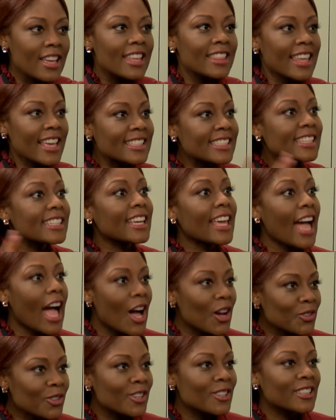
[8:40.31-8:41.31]
that's a
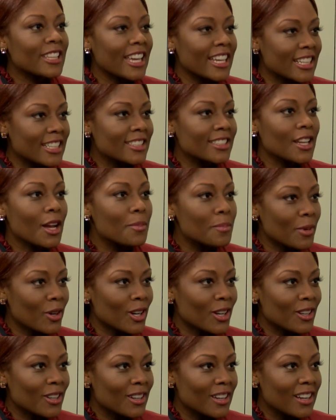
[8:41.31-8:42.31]
calculated number.